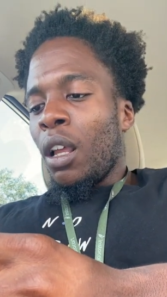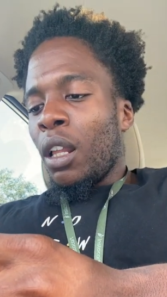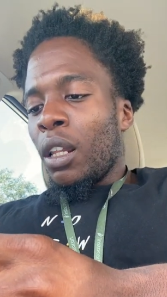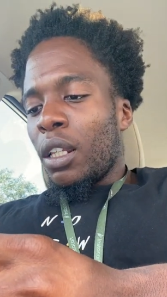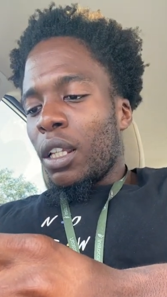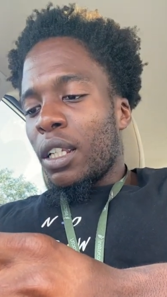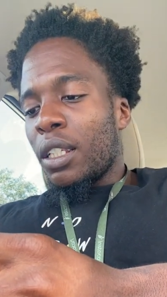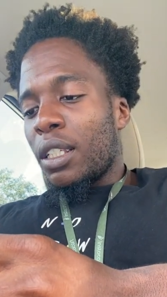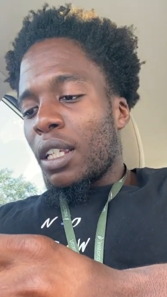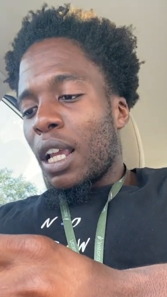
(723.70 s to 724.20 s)

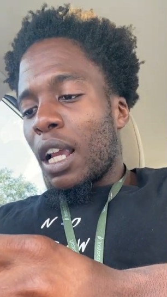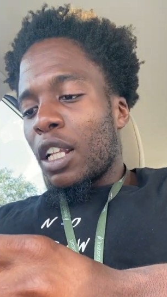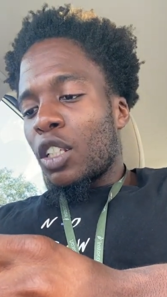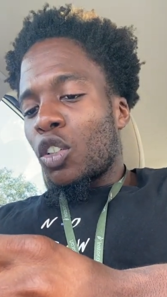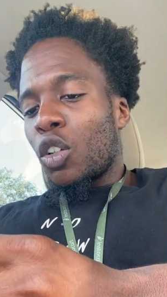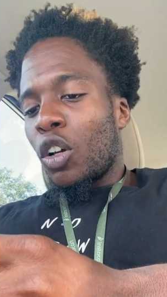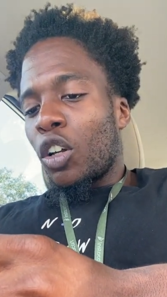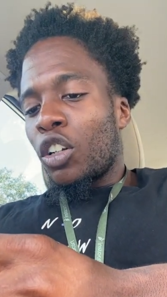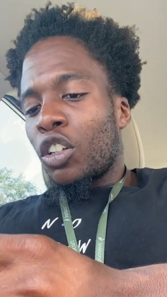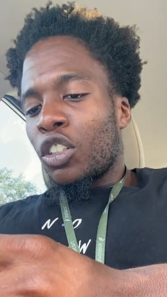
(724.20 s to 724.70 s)
Lisa had
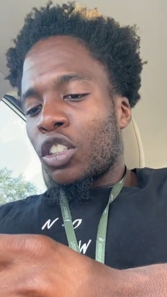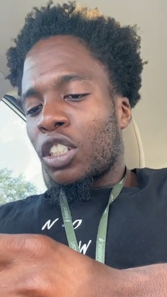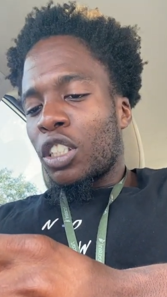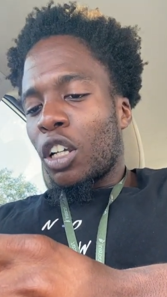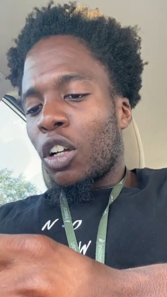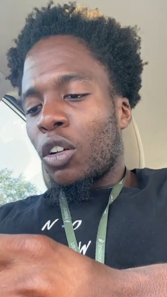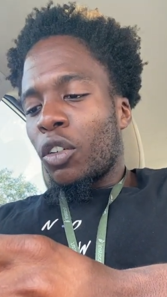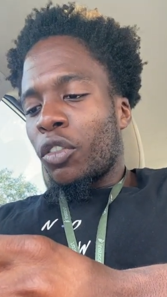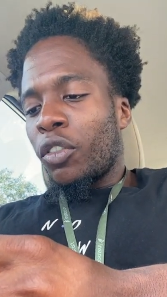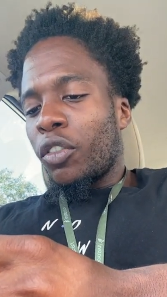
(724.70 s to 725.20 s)
taught
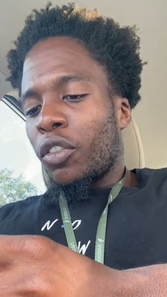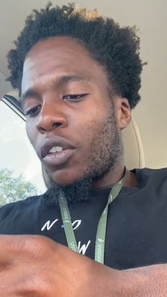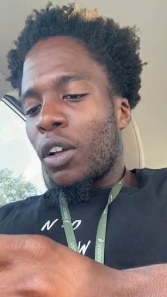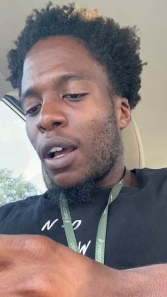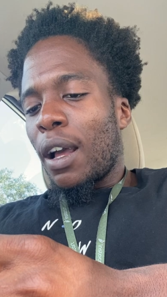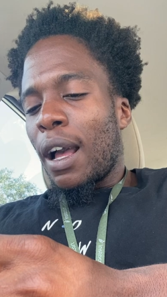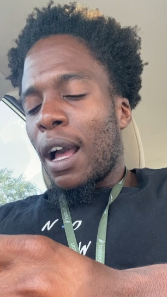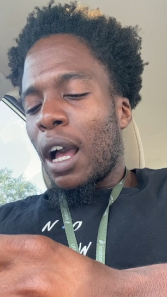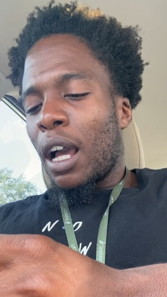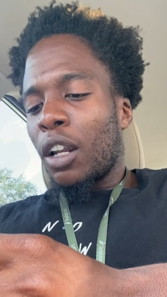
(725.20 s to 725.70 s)
herself
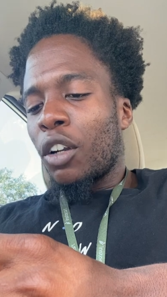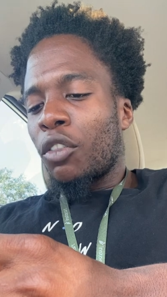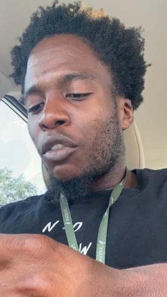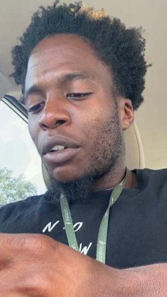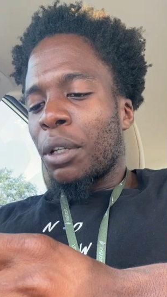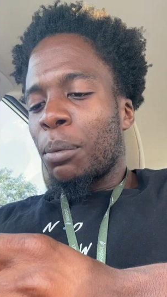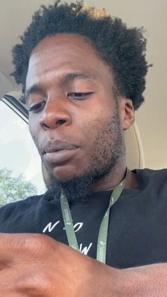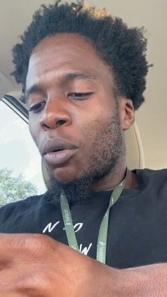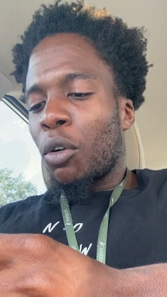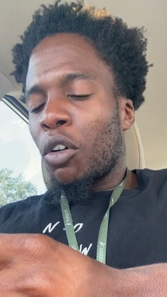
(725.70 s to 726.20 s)
how to
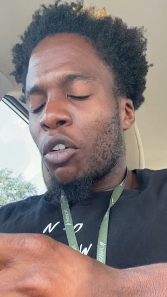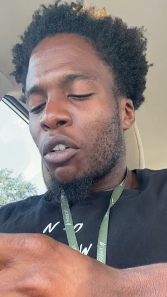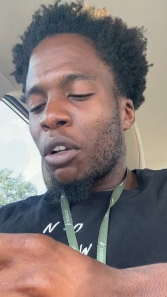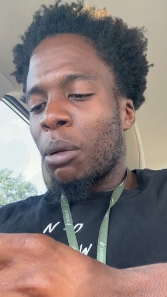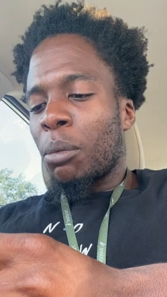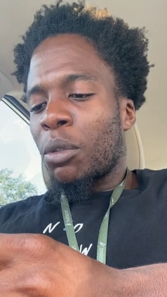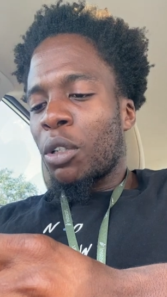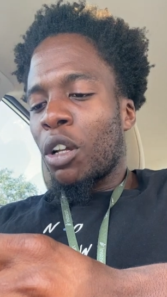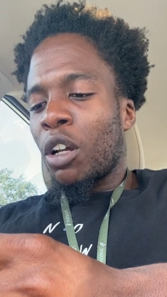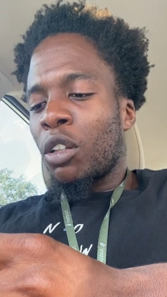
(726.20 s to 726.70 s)

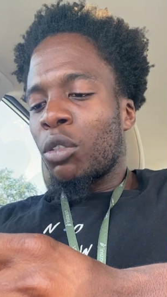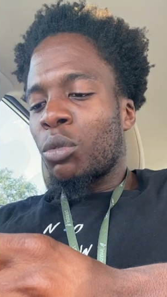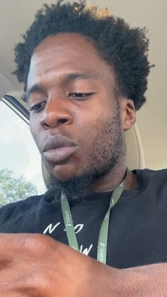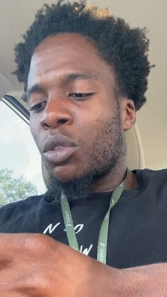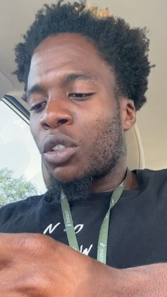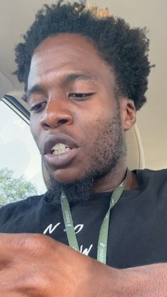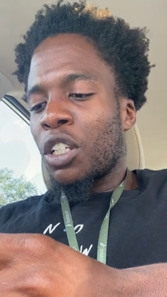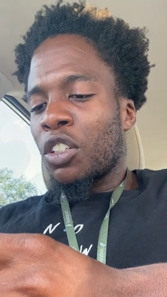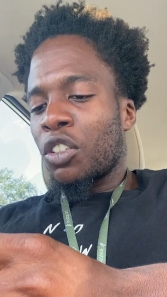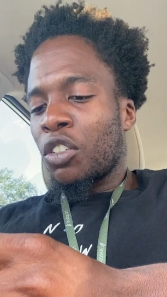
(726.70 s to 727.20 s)
reprogram the other
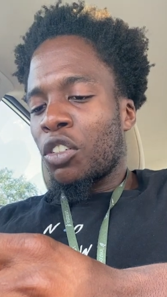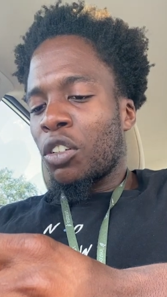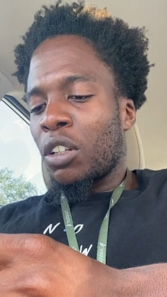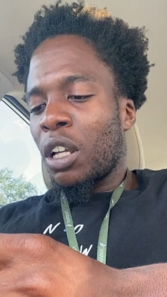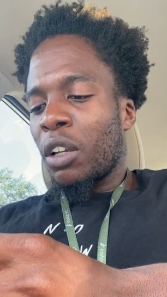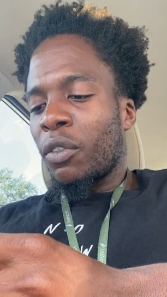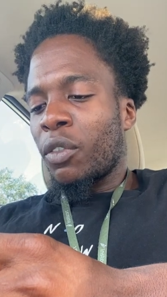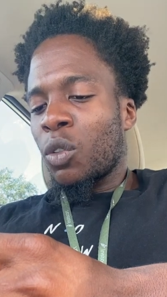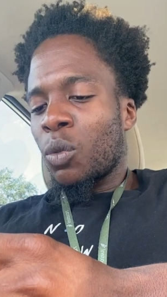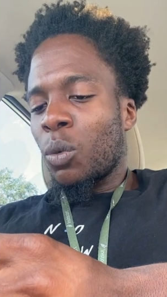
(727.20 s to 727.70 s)
routines in her
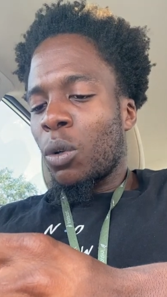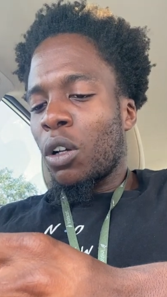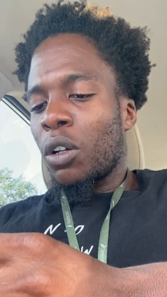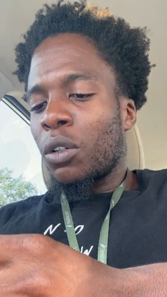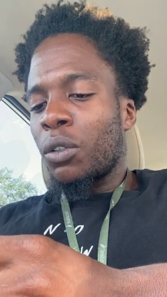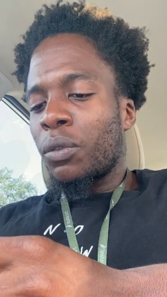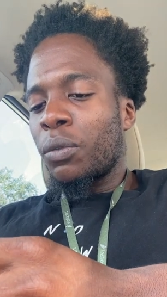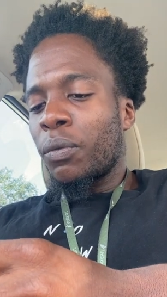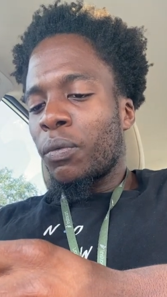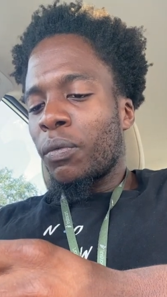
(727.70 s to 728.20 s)
life as
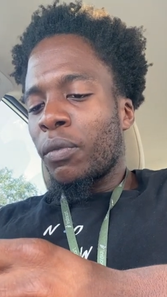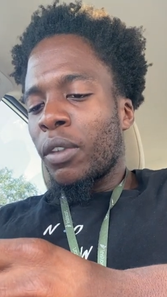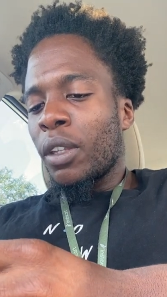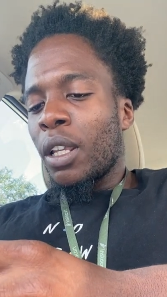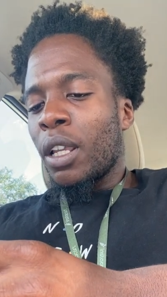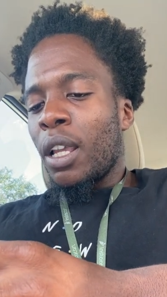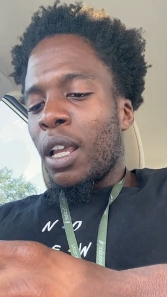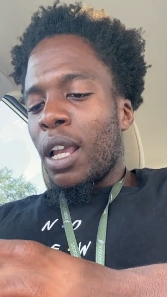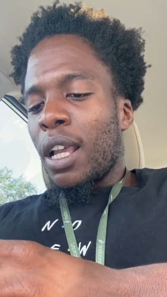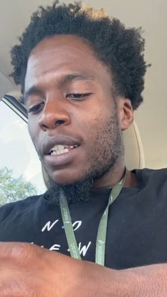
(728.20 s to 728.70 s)
well.
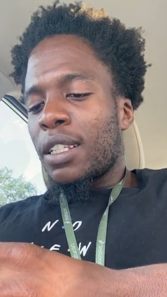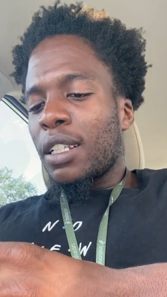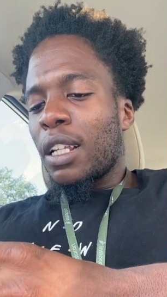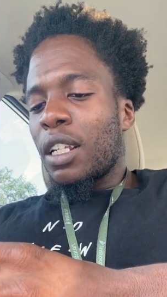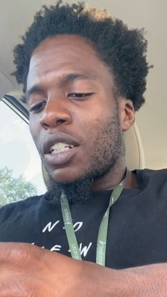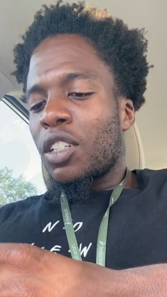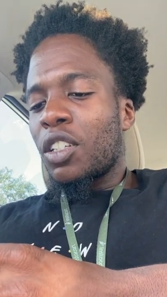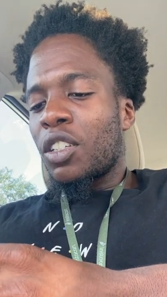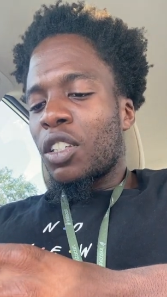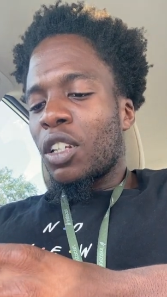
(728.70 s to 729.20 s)
It's
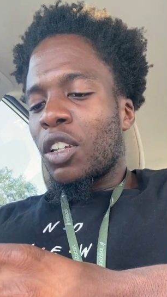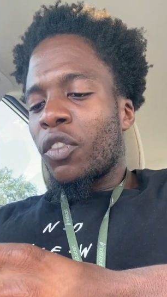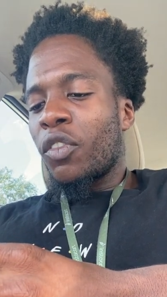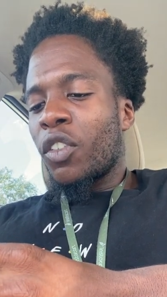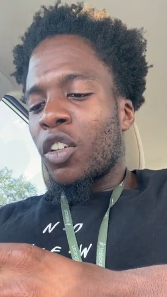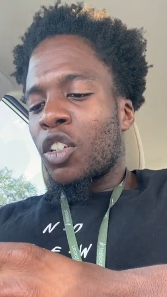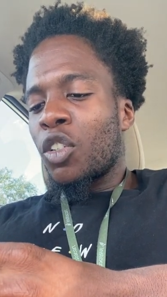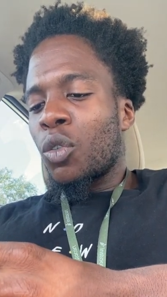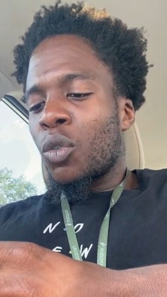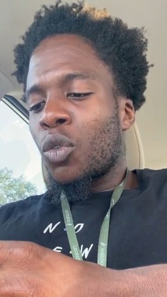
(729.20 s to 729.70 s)
not just
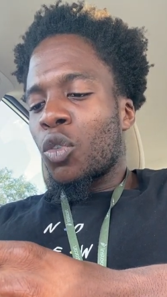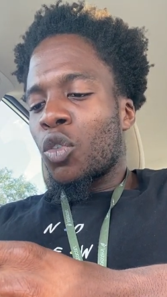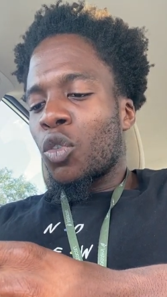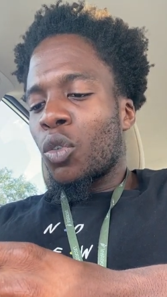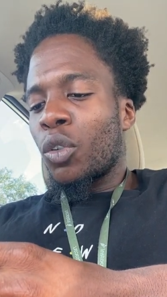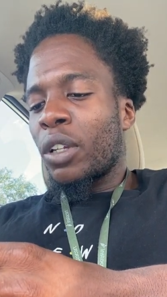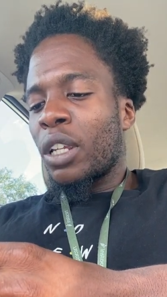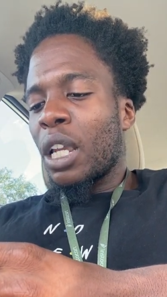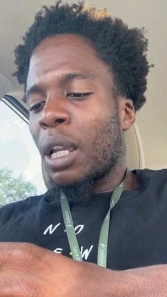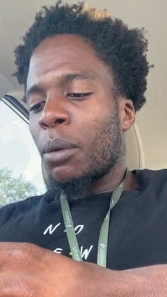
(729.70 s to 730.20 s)
individuals who
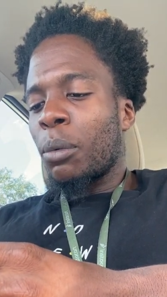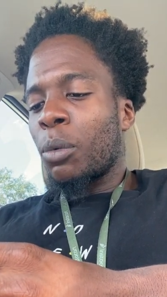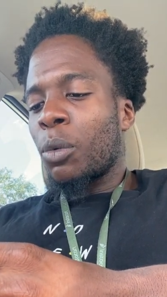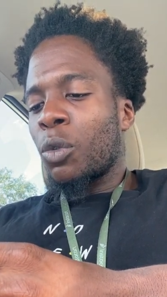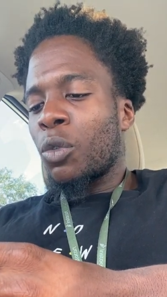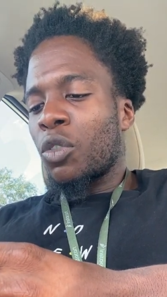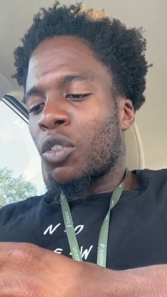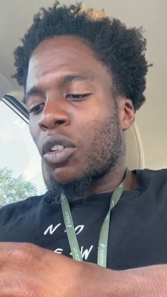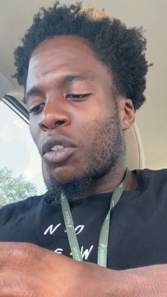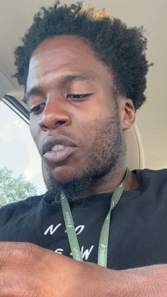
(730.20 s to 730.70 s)
are capable
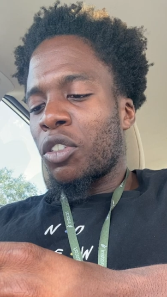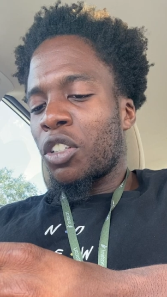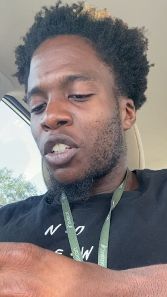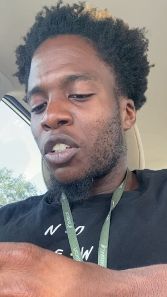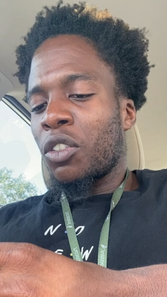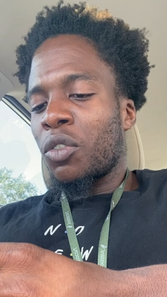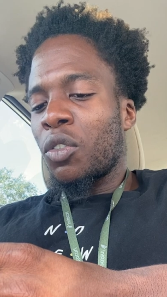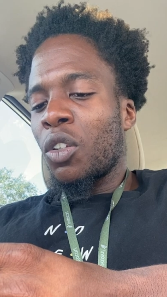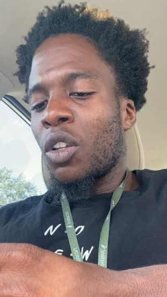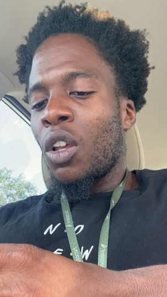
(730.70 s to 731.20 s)
of such
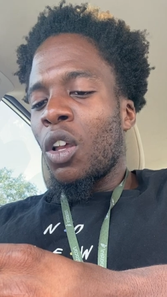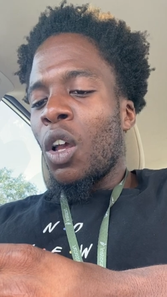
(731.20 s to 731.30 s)
shifts.